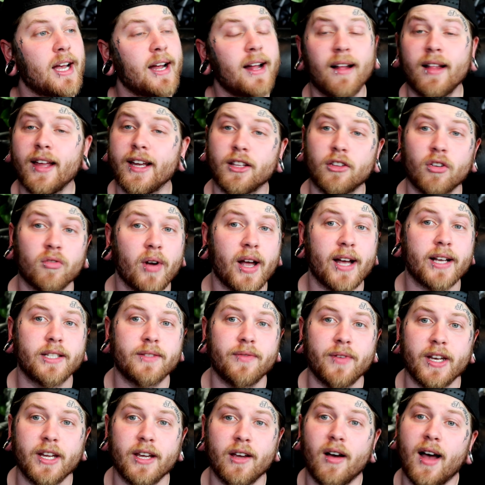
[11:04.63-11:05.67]
I like the
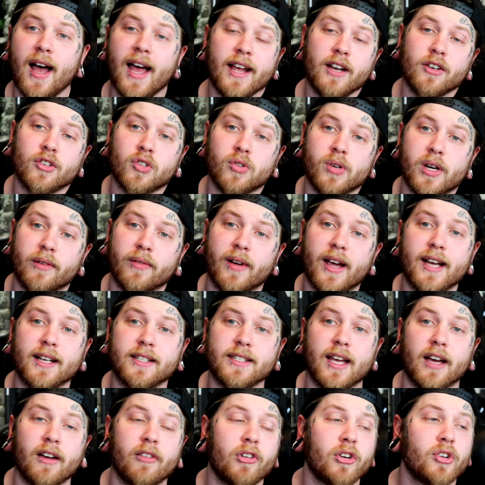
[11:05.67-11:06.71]
Rex video. I enjoy
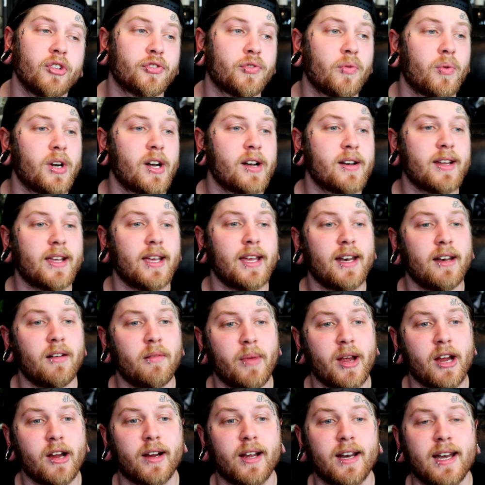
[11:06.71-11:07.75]
Rex. I've always wanted to get
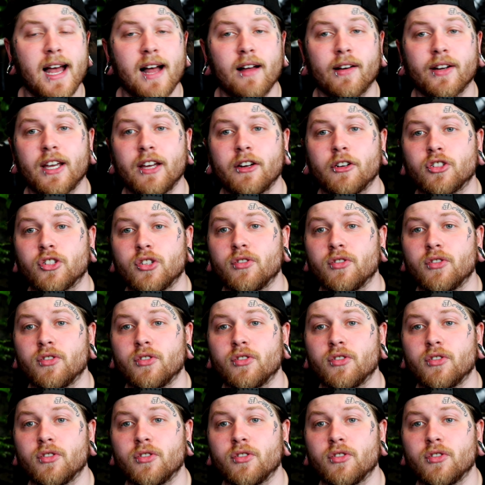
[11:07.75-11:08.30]
an American alligator.